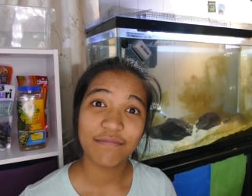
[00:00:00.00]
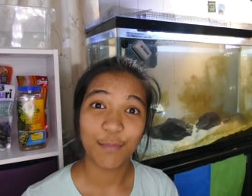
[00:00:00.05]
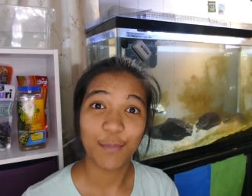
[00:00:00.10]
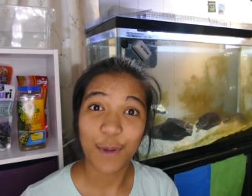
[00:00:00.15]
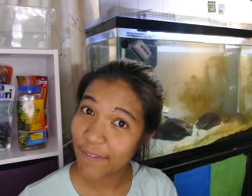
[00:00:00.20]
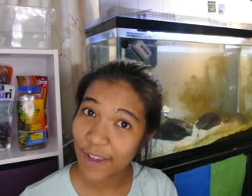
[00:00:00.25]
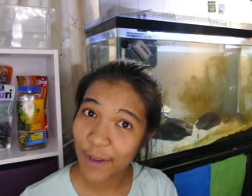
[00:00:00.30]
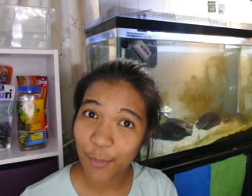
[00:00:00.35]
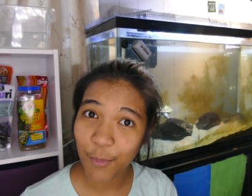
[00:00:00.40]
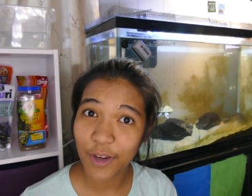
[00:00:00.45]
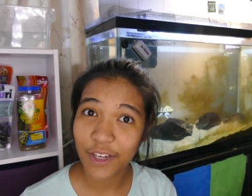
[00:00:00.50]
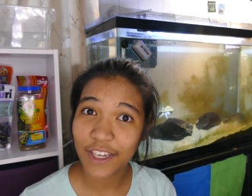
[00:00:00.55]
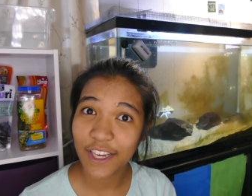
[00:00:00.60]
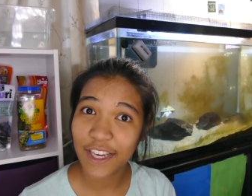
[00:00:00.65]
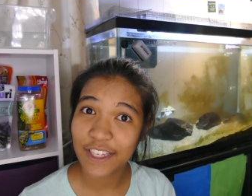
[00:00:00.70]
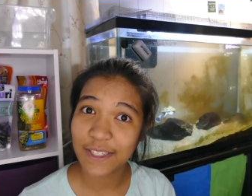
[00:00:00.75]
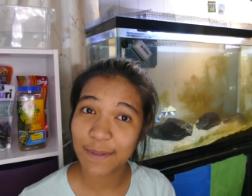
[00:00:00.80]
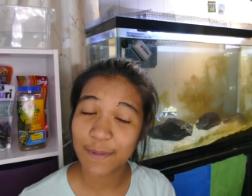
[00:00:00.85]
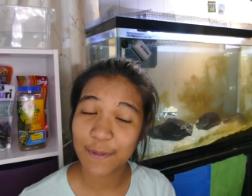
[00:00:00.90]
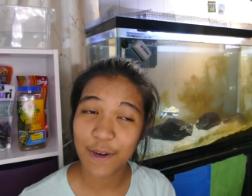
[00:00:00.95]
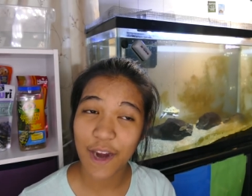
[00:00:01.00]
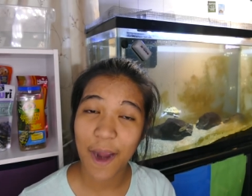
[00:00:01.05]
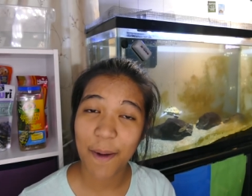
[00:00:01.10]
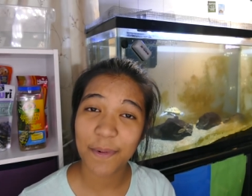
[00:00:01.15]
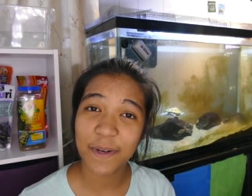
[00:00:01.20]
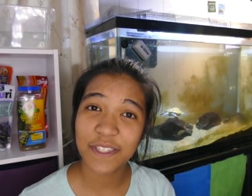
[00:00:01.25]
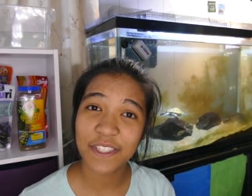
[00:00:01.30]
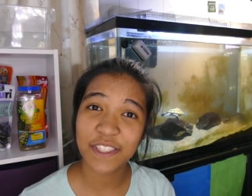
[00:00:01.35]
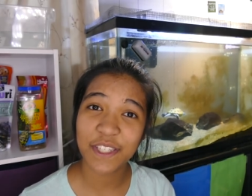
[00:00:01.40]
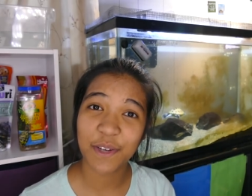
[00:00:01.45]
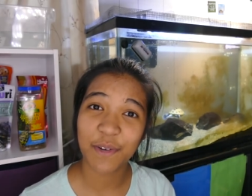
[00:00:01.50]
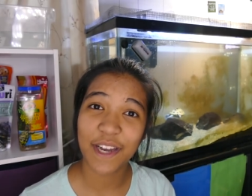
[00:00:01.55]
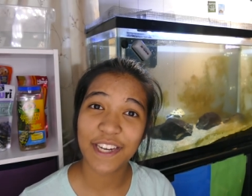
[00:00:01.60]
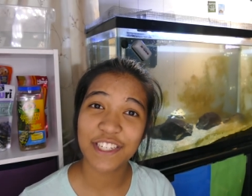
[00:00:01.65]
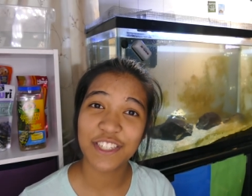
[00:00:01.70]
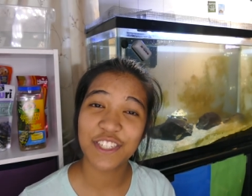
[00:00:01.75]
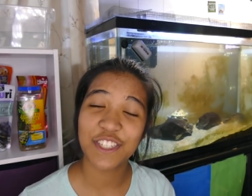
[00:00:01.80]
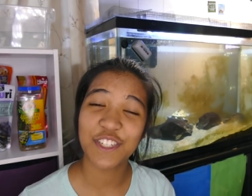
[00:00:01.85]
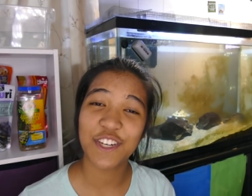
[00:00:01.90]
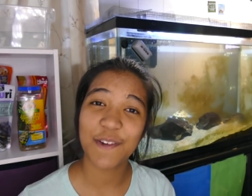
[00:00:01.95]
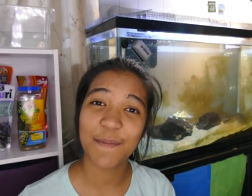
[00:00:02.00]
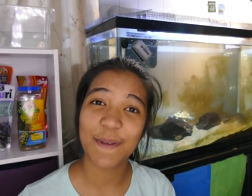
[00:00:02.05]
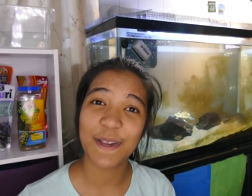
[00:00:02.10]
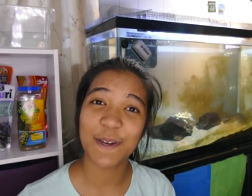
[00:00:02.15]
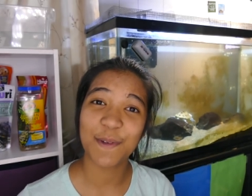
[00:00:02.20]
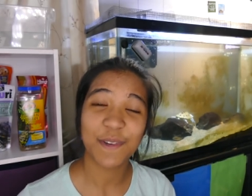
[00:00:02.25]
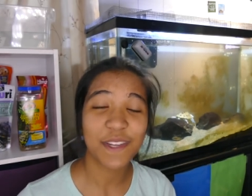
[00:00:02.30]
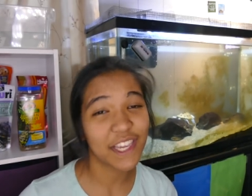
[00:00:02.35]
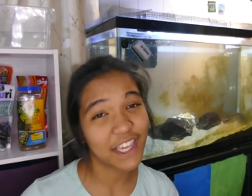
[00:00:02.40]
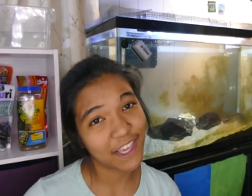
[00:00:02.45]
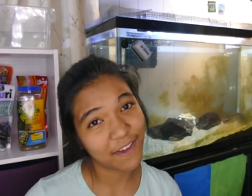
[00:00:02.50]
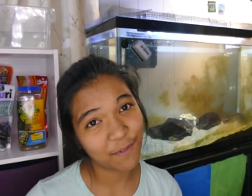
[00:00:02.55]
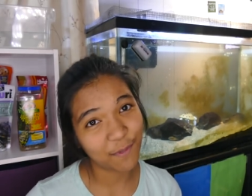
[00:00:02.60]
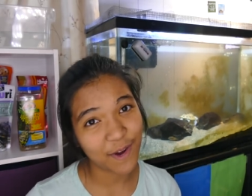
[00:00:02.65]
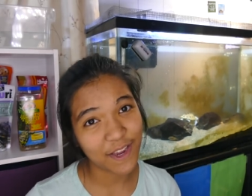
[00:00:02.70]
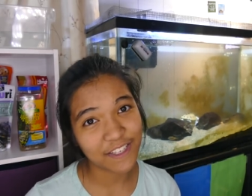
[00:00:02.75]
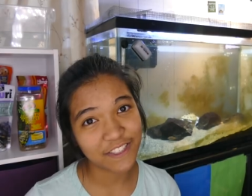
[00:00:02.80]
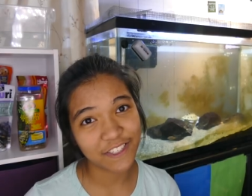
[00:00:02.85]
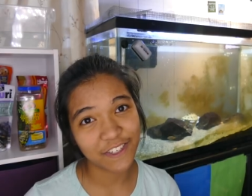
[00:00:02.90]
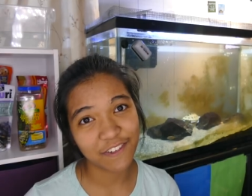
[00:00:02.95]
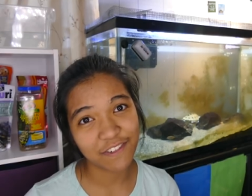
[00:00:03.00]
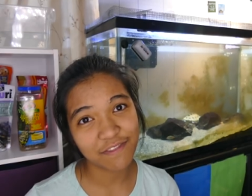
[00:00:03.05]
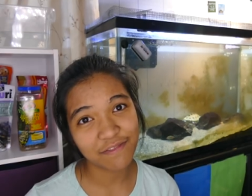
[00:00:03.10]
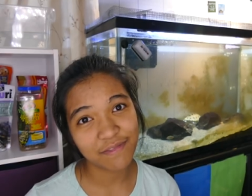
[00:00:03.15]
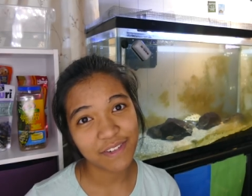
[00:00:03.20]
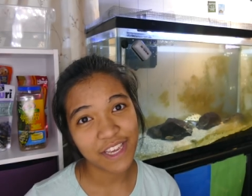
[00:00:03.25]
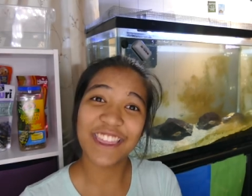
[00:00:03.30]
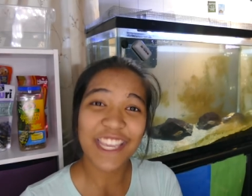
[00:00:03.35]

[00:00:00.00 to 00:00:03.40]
We've hit 1k subscribers, so I should be doing a giveaway soon.